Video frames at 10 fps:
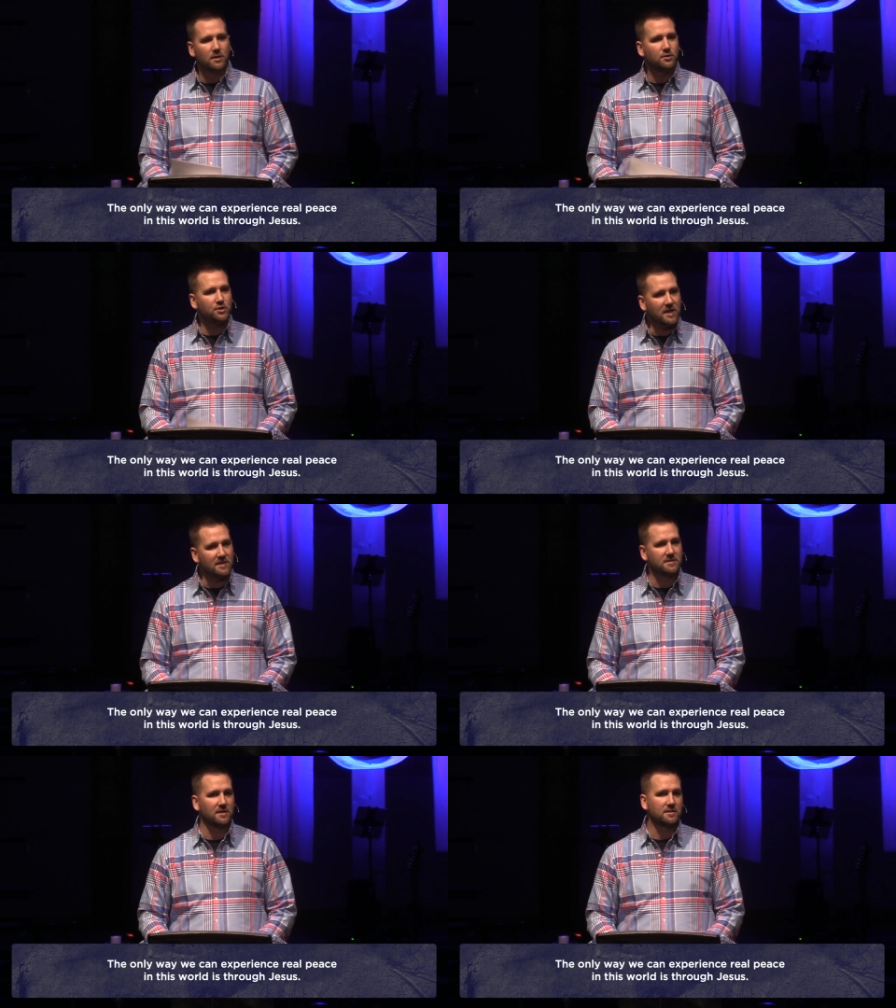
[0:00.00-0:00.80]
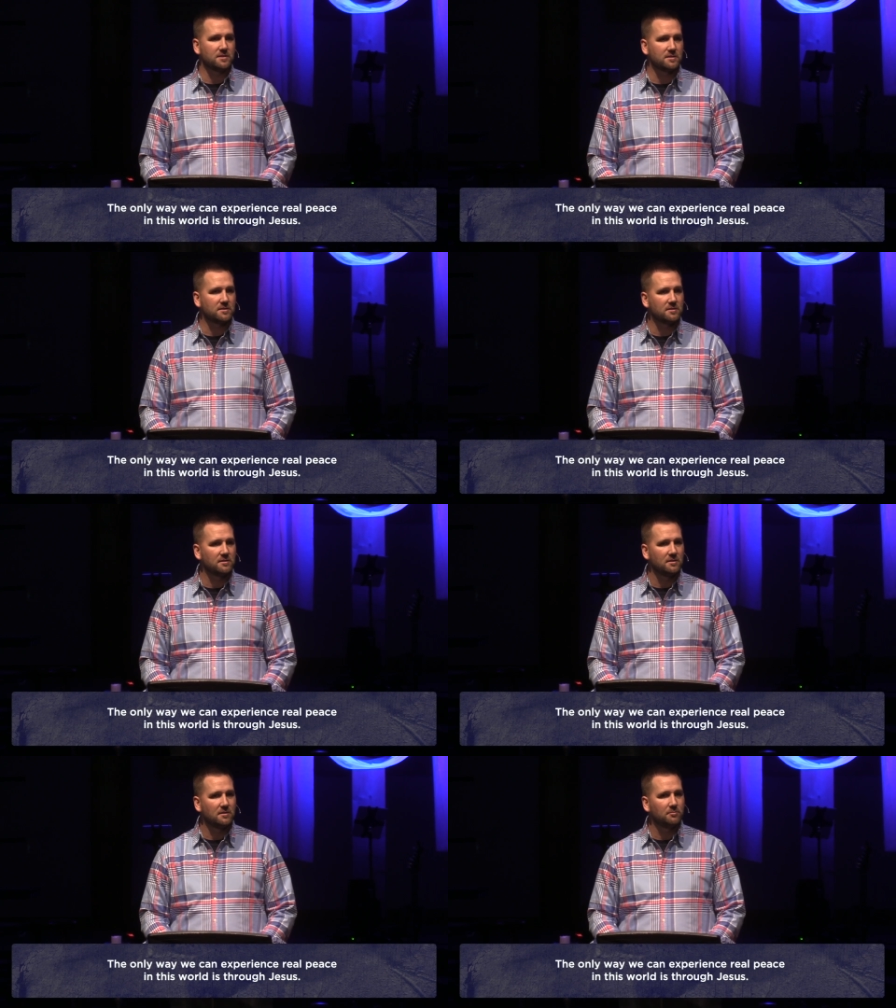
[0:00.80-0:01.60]
Jesus.
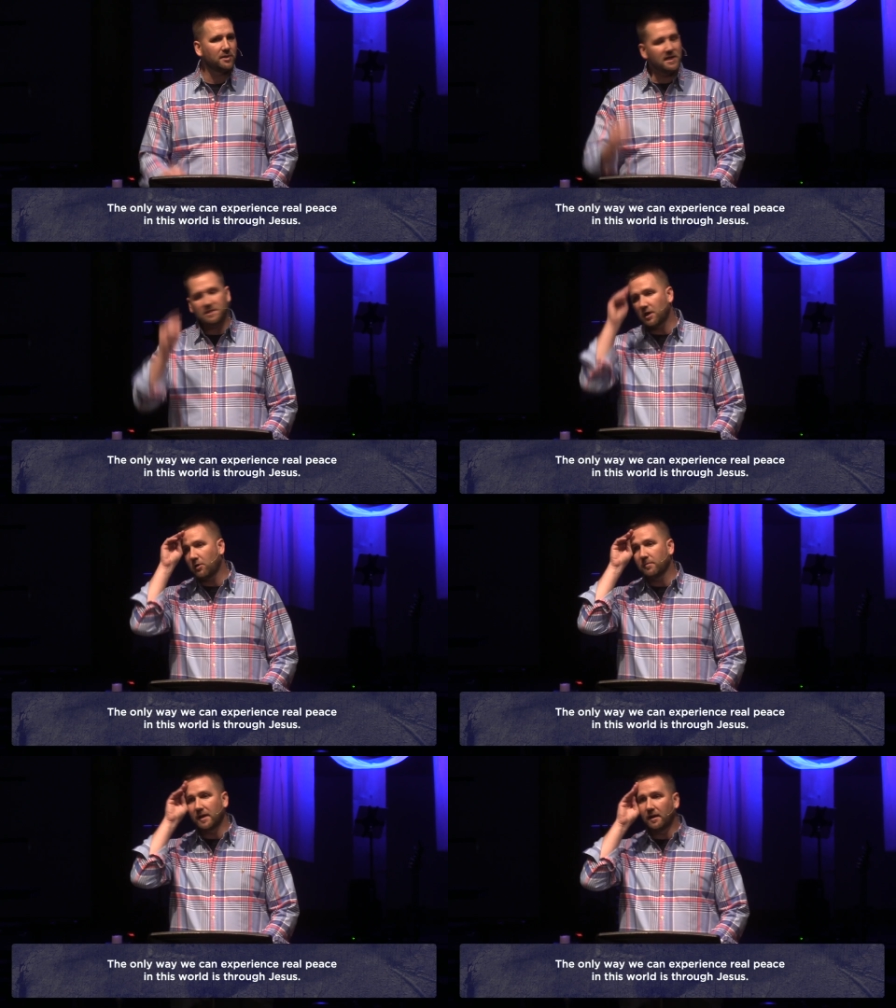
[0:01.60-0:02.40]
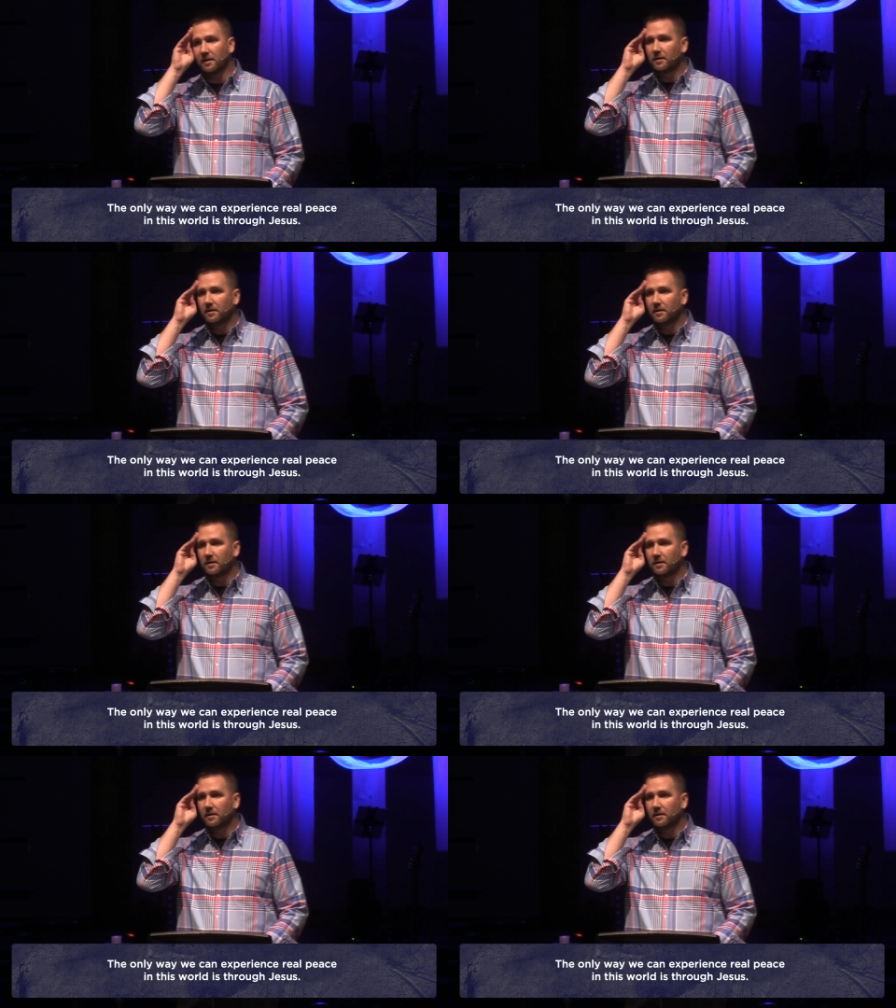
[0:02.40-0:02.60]
Please hear me.